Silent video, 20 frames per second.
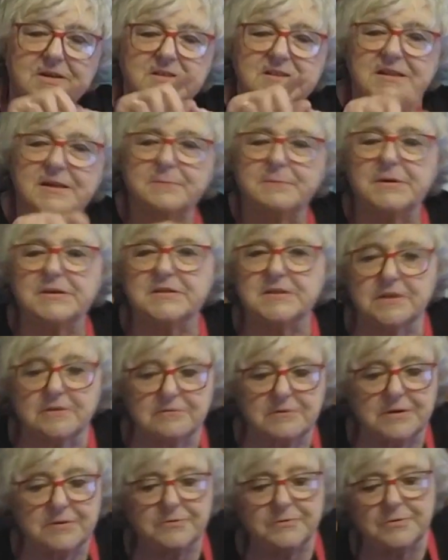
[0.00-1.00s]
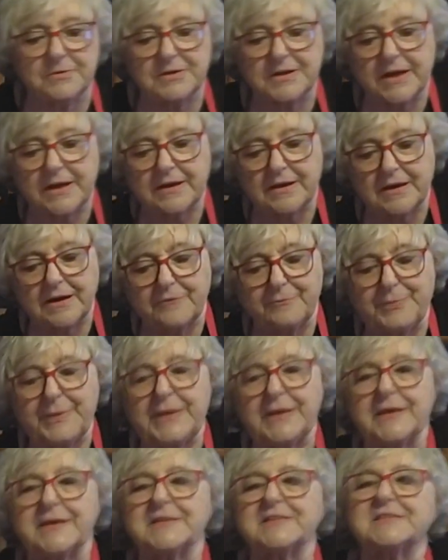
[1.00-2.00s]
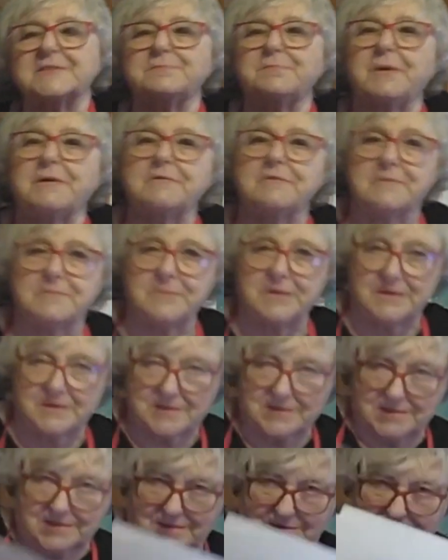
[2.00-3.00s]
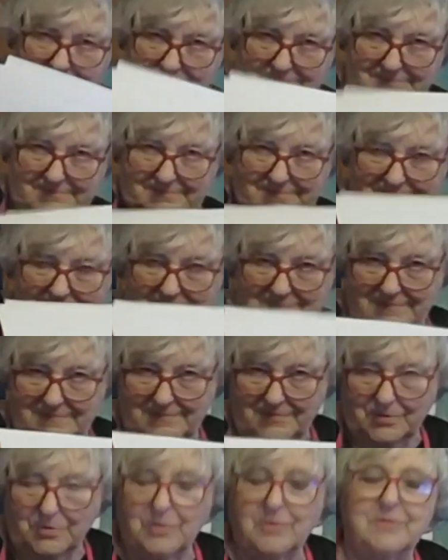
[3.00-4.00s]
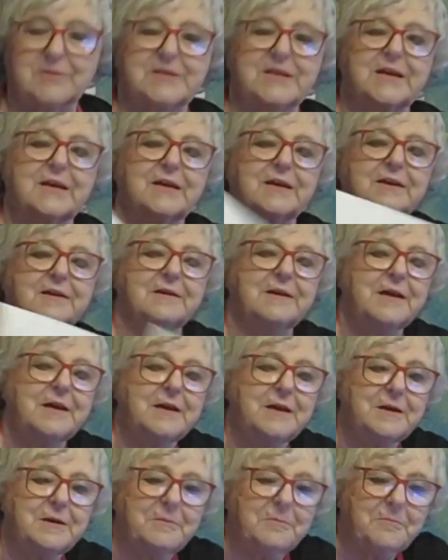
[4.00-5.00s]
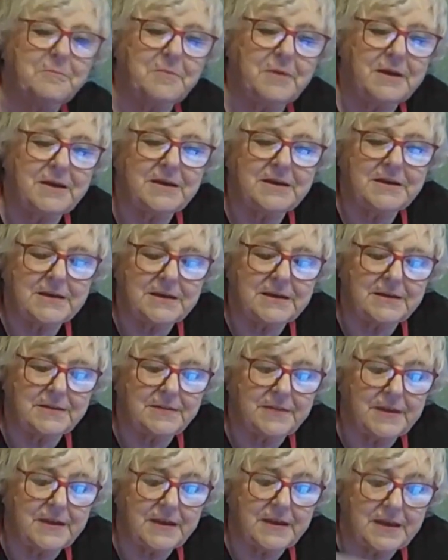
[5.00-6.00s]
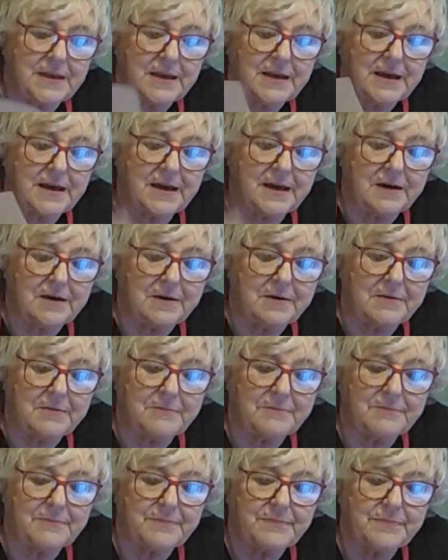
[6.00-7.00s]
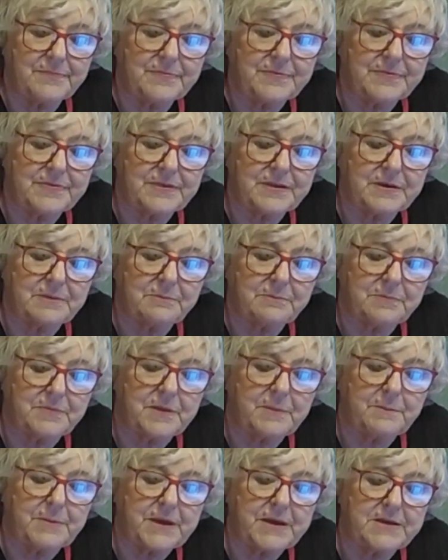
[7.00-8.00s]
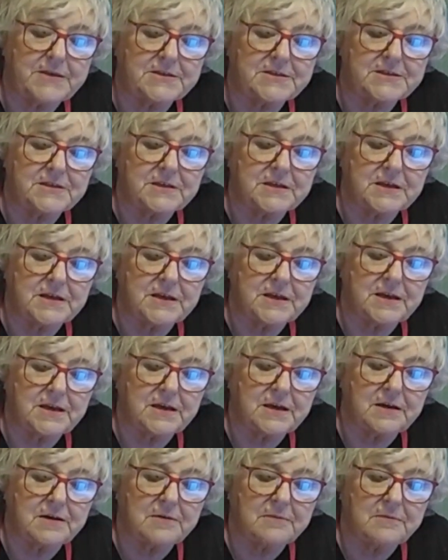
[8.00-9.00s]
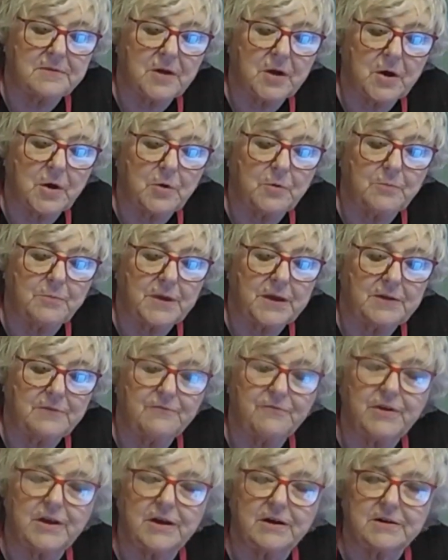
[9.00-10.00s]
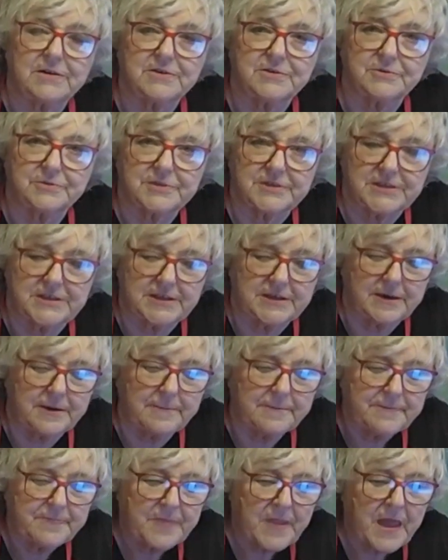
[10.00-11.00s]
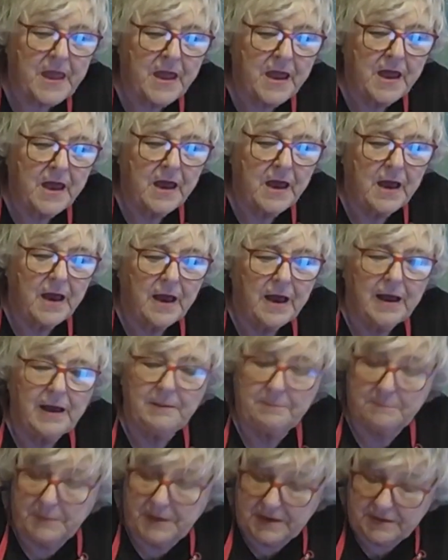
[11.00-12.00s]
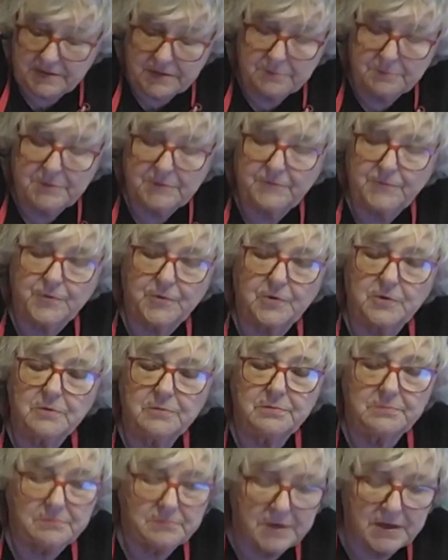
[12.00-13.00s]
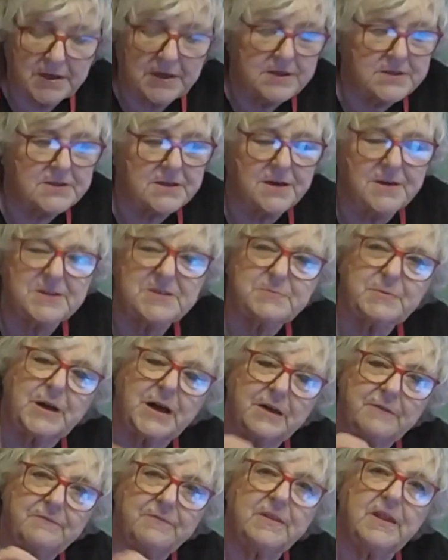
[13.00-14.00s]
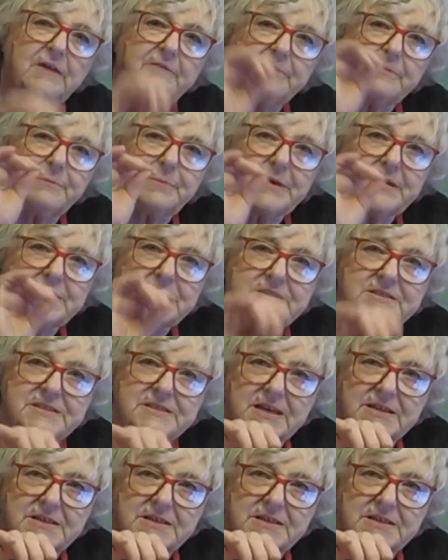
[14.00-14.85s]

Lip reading: going to say messing around all day. I've been experimenting all day, making the base, the homemade flour tortilla. I've made them before many times, but I've never been